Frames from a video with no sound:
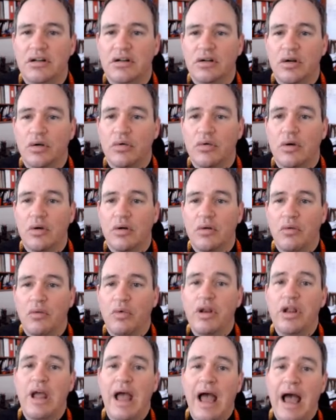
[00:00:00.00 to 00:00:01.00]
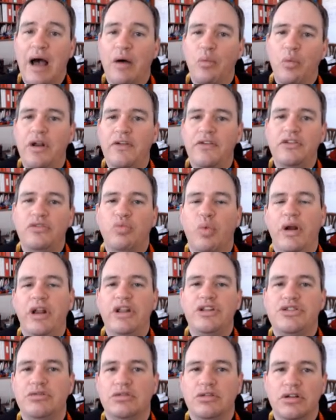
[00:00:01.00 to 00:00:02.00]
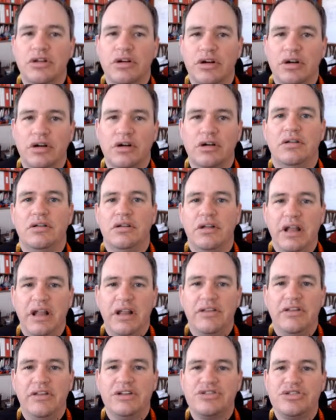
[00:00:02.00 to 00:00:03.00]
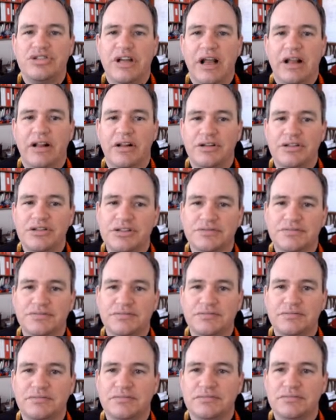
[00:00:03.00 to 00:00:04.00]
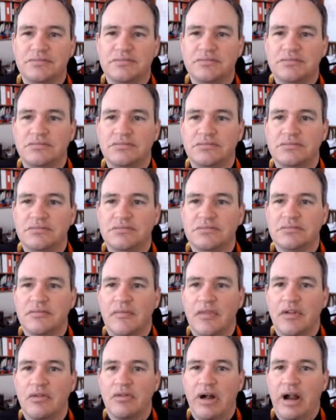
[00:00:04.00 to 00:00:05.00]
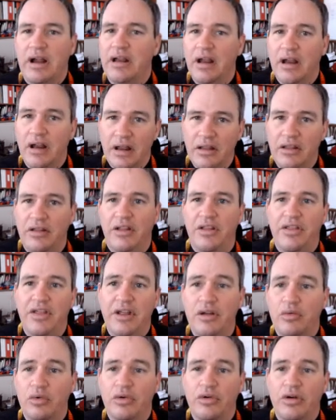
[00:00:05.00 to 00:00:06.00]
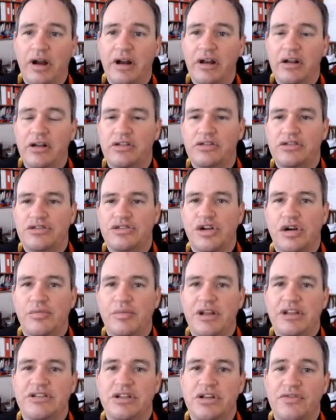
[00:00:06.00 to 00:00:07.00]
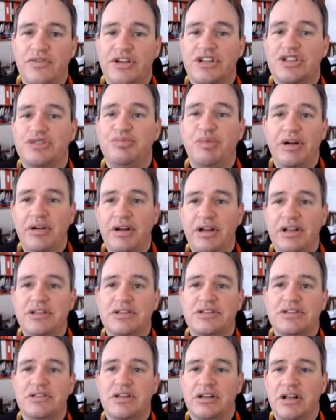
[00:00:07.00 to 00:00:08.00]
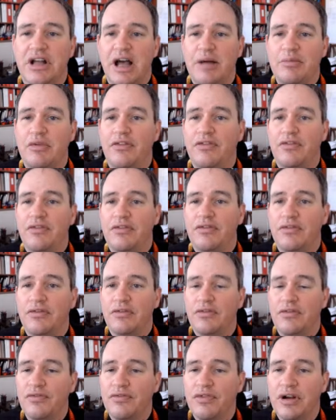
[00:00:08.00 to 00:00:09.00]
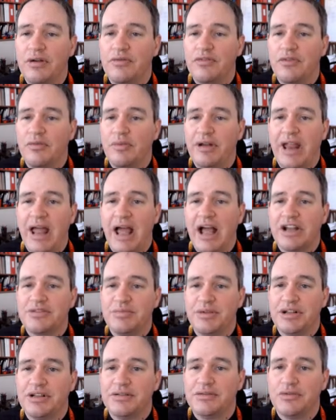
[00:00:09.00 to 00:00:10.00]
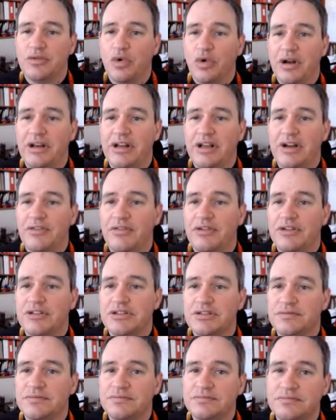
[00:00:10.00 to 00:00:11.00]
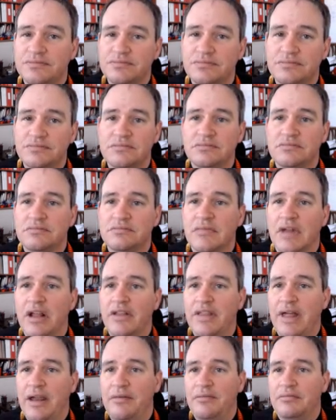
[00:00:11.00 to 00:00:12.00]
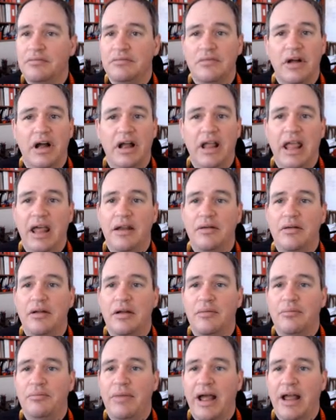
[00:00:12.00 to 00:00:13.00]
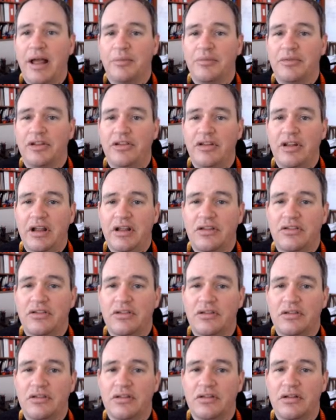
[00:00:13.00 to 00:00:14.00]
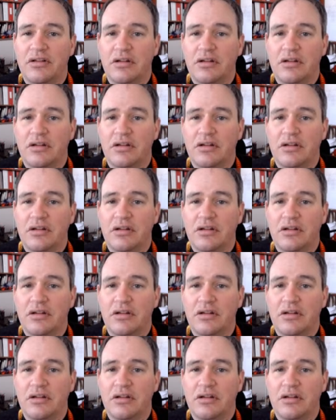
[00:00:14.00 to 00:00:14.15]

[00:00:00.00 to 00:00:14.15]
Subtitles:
or what did you learn in this challenge? Right? And the thing you were trying to show me is that you've experienced a time of freedom from attachment or indifference. Then, again, back up to 6,